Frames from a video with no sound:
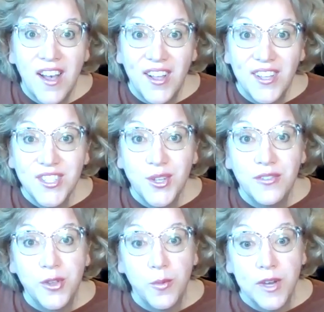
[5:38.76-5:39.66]
Also,
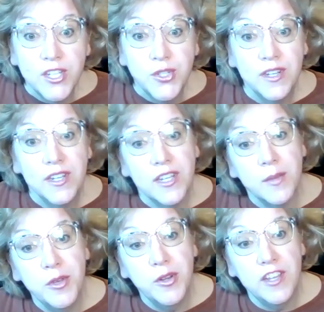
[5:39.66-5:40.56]
if you want to join a
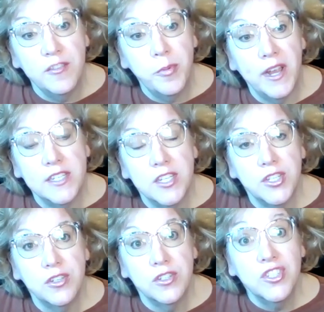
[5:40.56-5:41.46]
community of
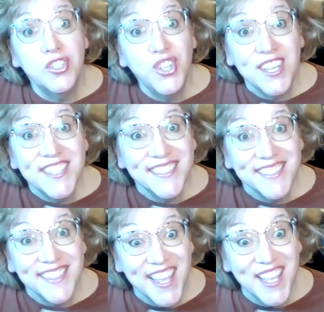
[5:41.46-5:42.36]
practitioners just
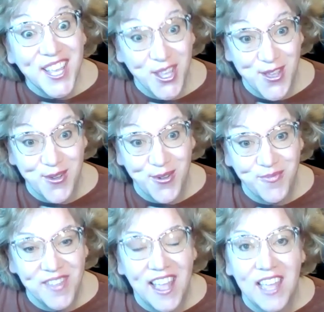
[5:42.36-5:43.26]
like you,
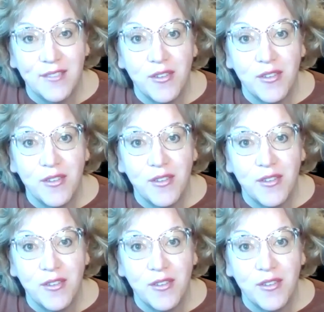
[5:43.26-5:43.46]
I have a